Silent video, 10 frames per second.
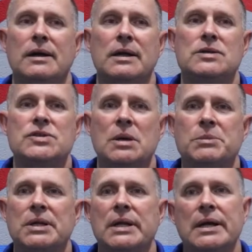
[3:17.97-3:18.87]
It's
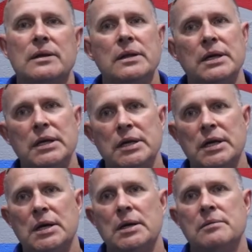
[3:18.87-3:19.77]
something that the
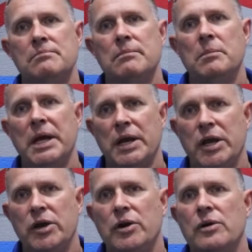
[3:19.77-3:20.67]
men
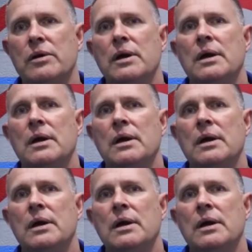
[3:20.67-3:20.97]
here